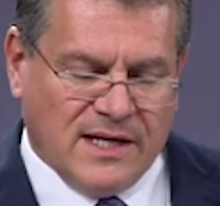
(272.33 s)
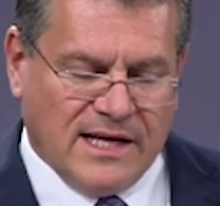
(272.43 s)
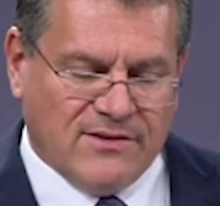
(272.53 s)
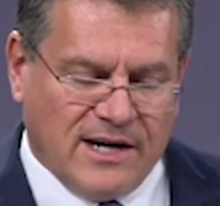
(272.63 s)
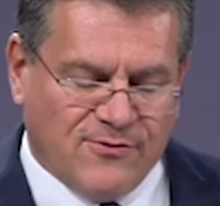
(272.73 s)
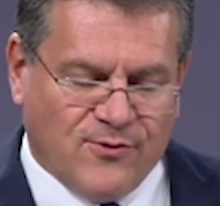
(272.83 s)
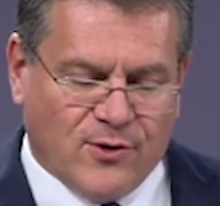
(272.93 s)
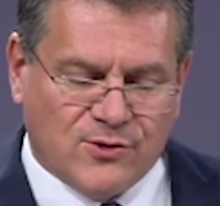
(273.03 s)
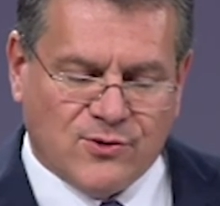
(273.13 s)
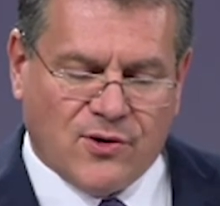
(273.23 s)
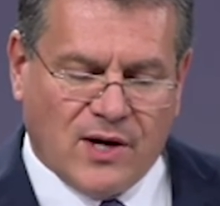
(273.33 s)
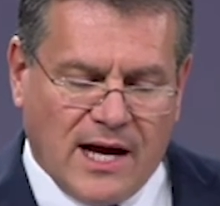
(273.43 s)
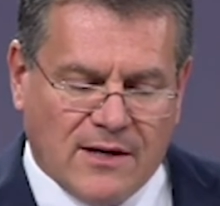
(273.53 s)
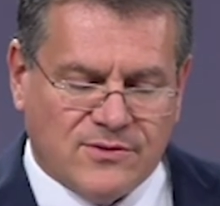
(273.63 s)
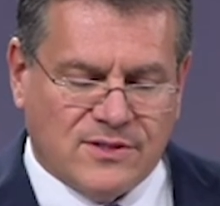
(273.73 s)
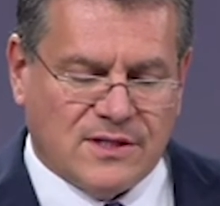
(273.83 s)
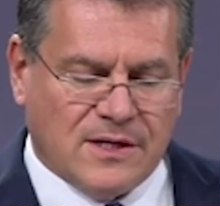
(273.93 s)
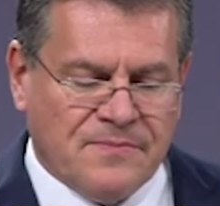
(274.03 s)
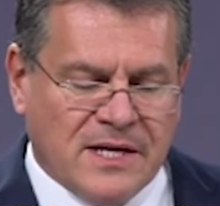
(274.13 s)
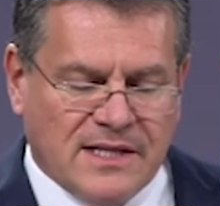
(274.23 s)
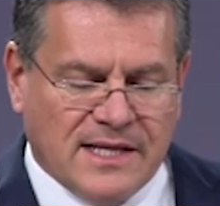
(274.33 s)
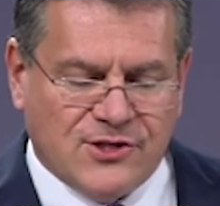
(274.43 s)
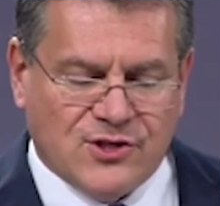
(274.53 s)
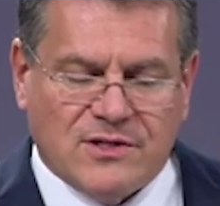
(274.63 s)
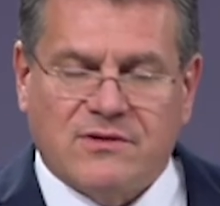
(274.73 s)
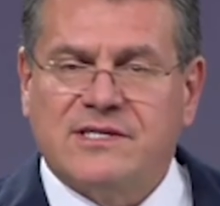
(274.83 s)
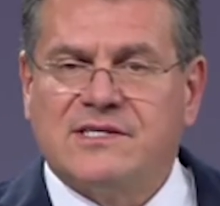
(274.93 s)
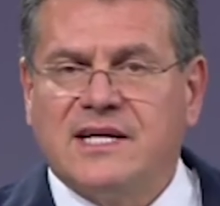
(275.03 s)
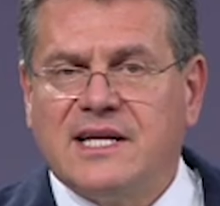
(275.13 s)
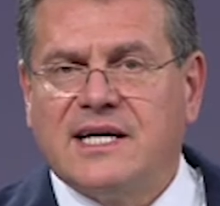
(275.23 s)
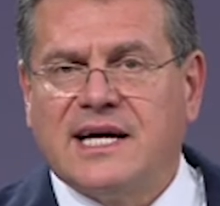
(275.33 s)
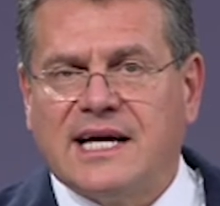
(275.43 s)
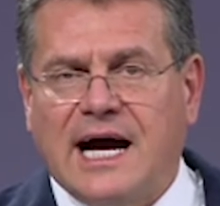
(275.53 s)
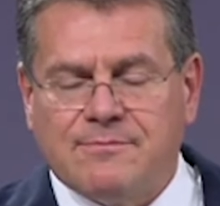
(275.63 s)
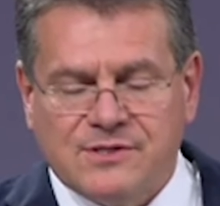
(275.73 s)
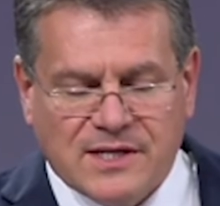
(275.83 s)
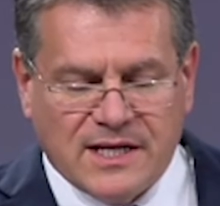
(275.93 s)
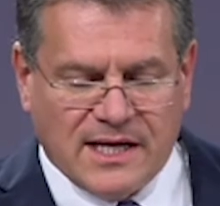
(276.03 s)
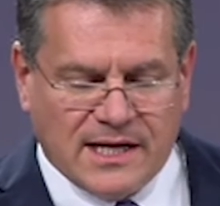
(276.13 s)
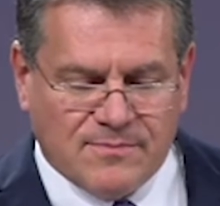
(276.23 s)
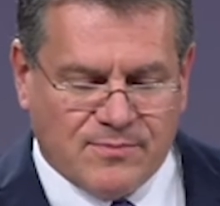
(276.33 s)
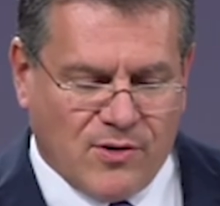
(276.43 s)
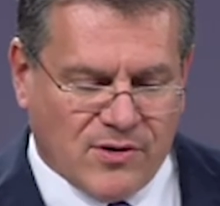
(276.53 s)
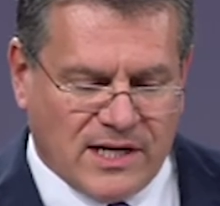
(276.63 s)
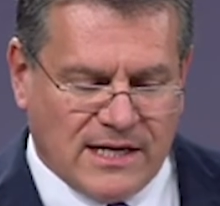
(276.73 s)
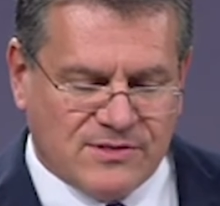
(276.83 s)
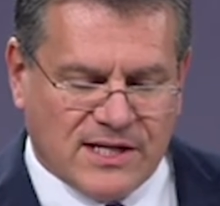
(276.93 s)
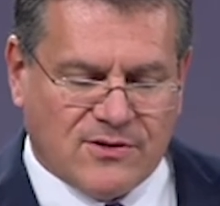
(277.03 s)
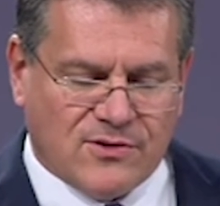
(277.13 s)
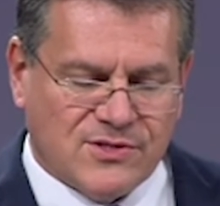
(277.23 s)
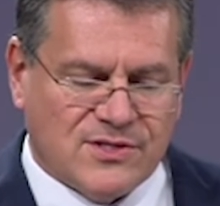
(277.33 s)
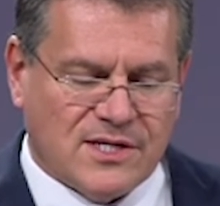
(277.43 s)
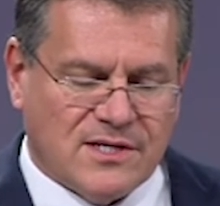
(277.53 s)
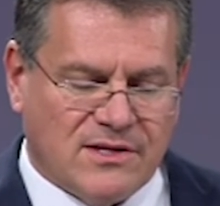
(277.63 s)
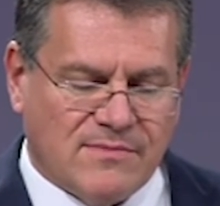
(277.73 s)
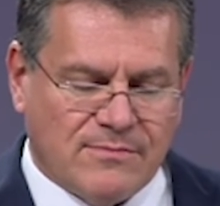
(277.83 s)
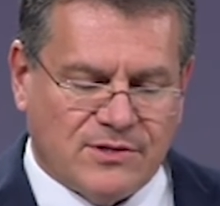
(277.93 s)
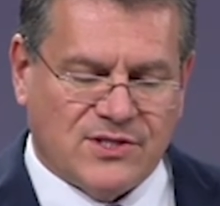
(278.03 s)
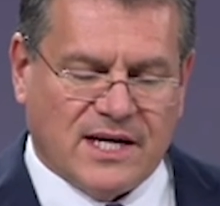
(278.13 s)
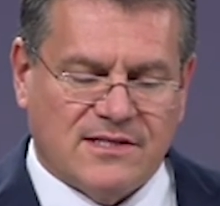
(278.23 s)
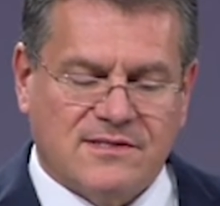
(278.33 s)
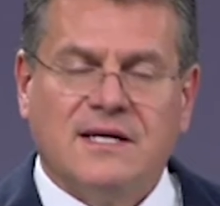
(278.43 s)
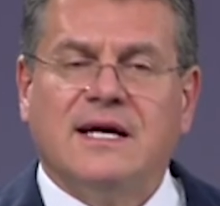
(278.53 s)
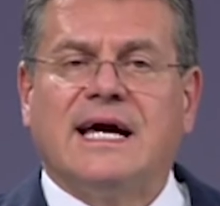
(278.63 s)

and therefore to roll out national reskilling and upskilling programs across the Member States.